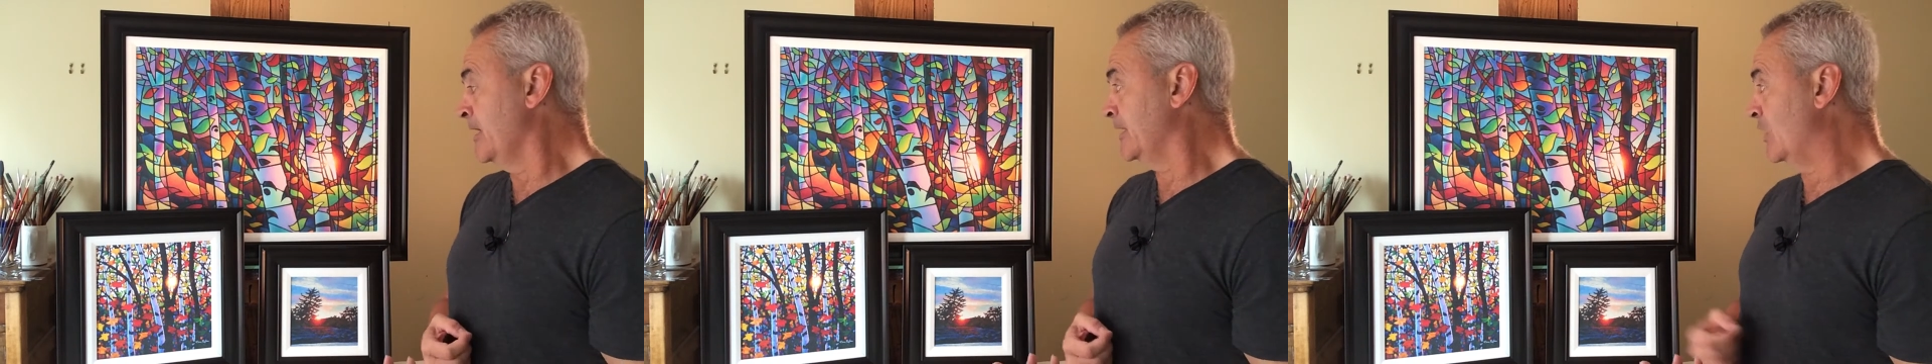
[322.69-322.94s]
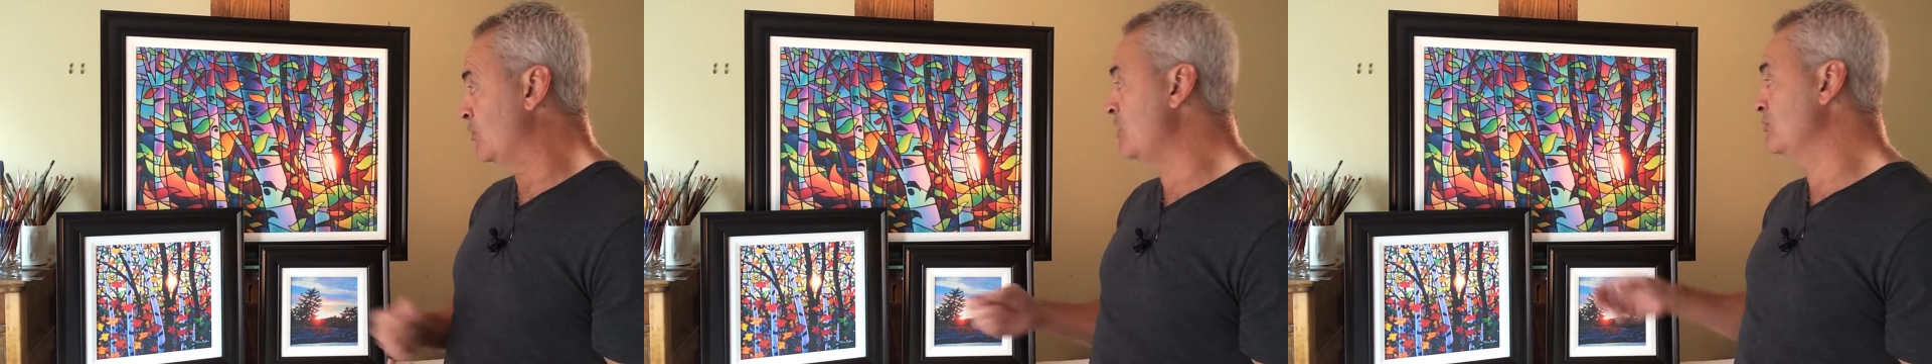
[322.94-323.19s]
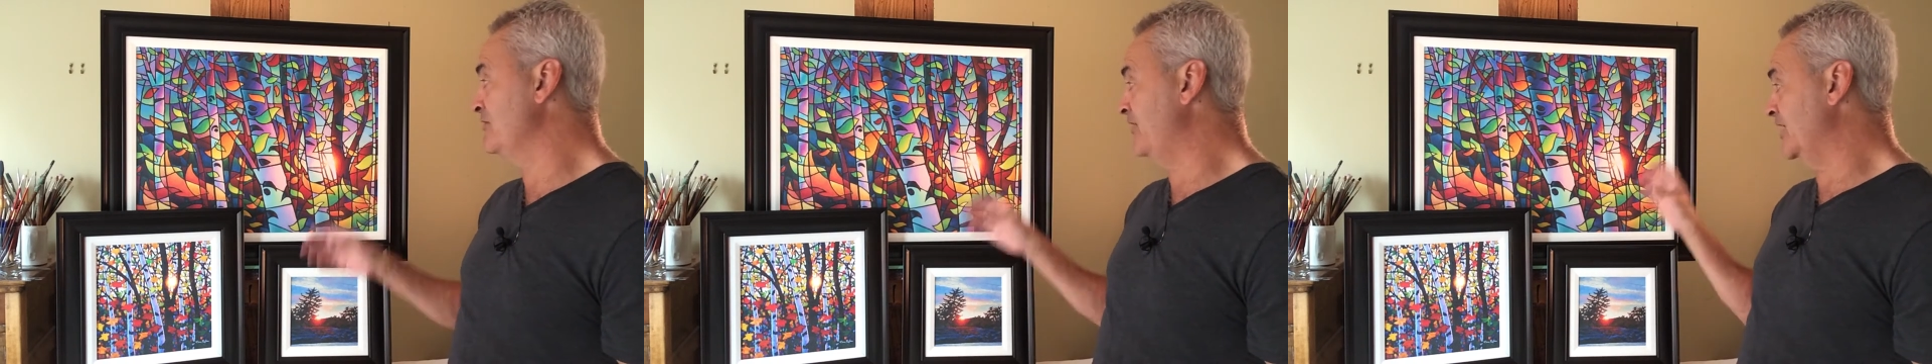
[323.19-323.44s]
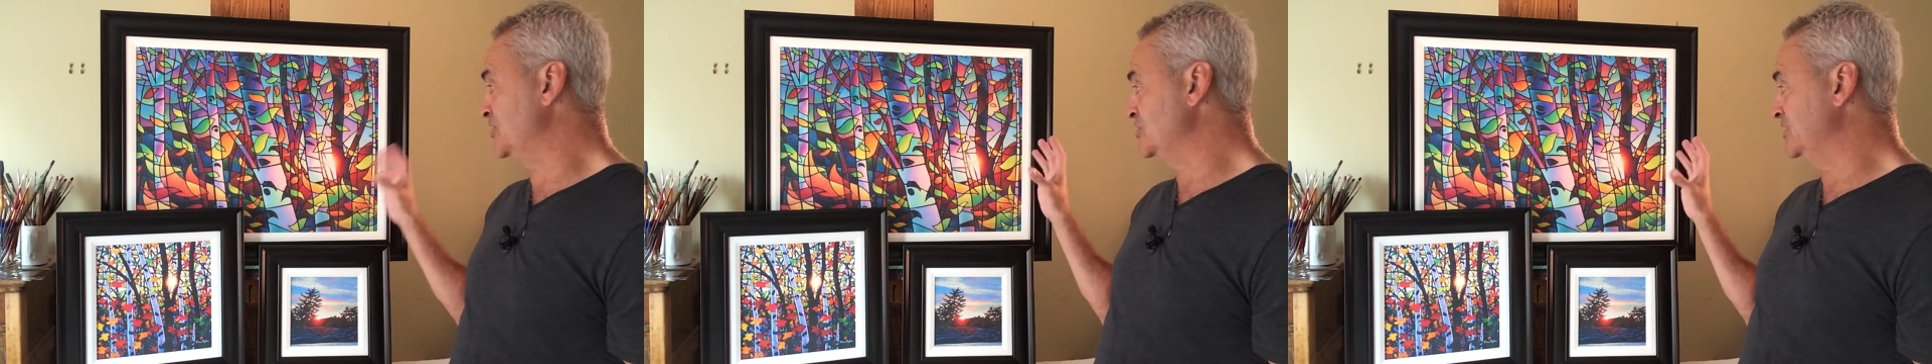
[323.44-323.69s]
Now what we've
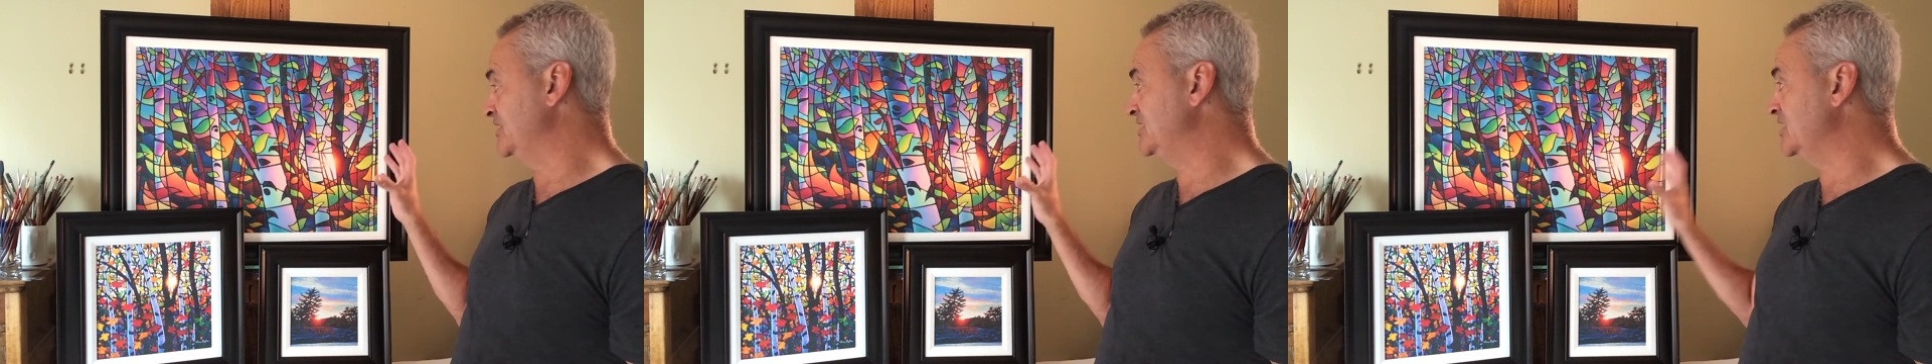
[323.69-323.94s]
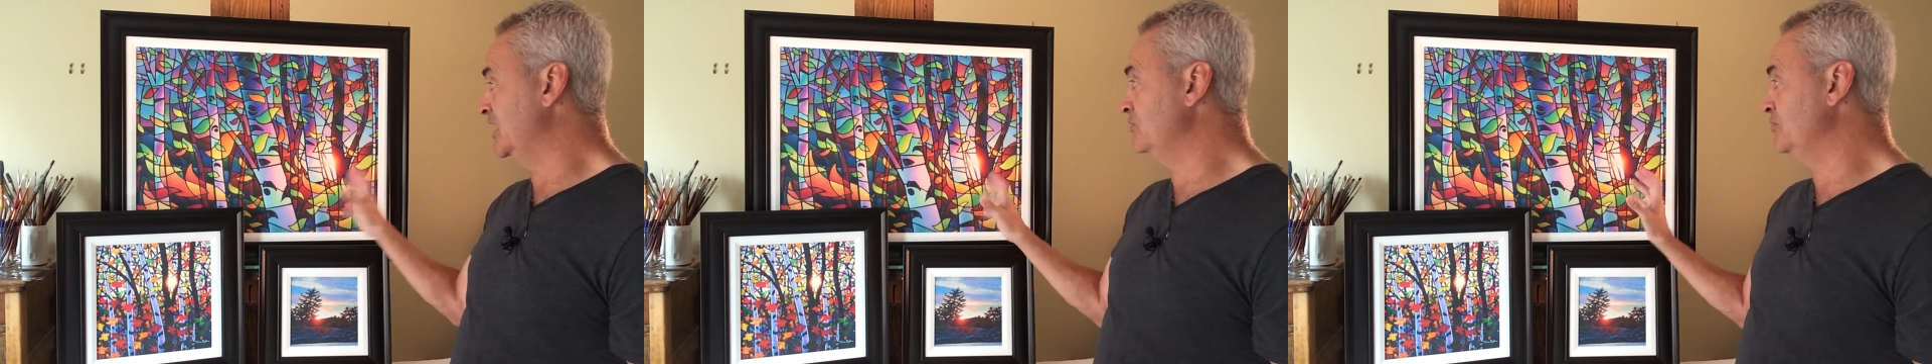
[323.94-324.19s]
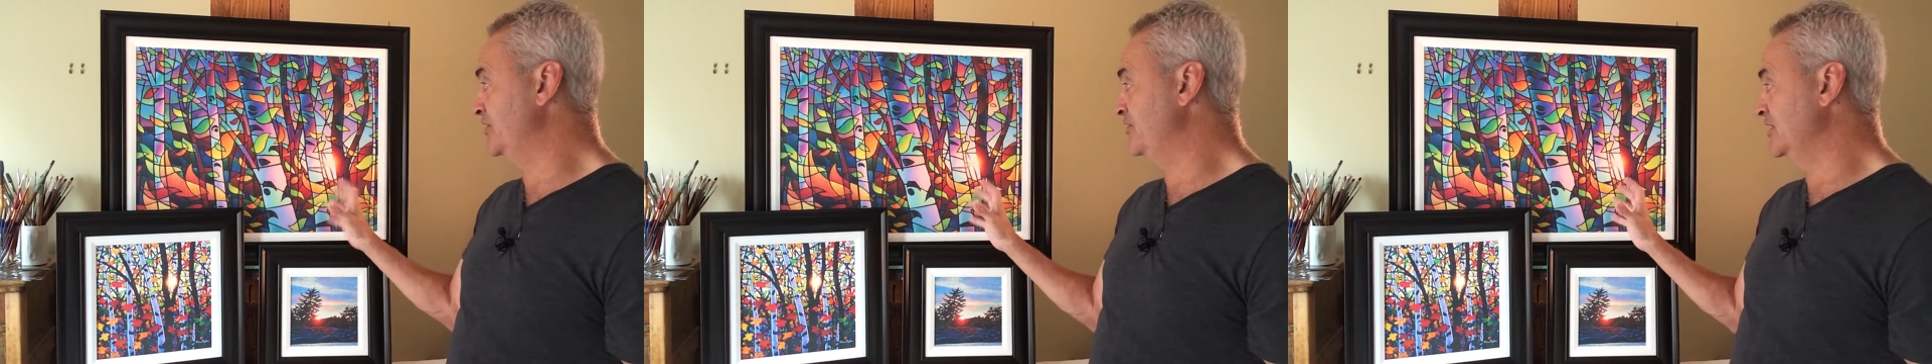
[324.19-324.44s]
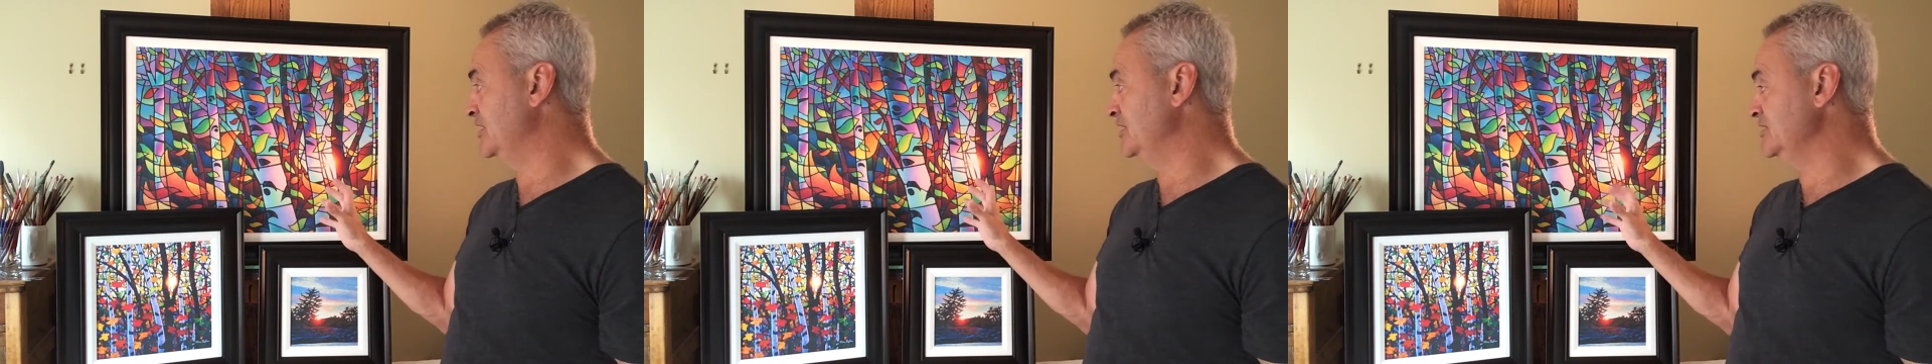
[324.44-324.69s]
actually done with
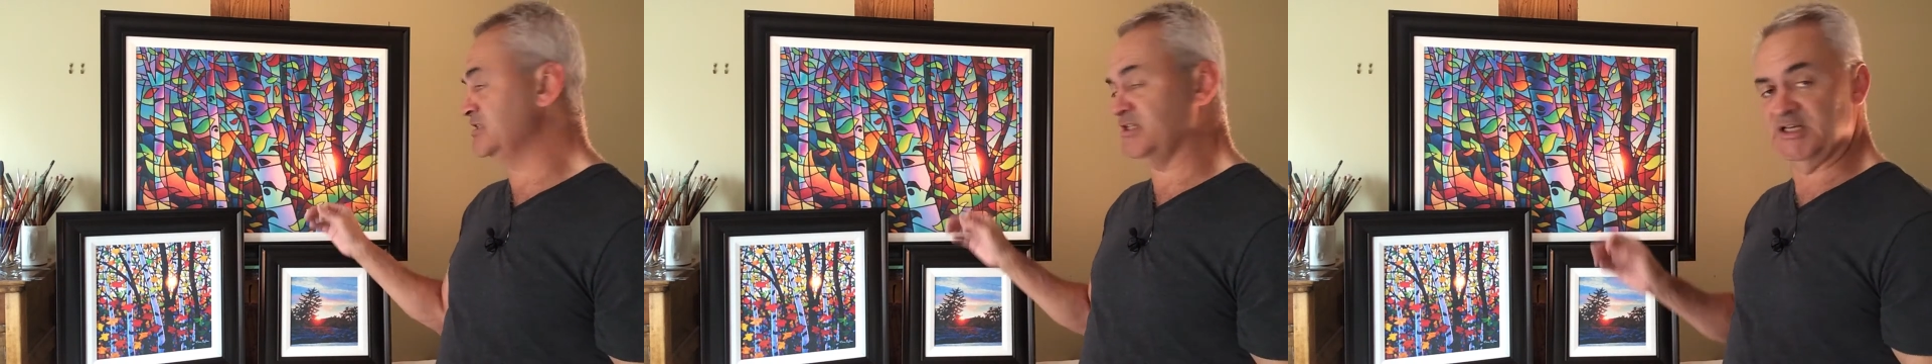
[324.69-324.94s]
these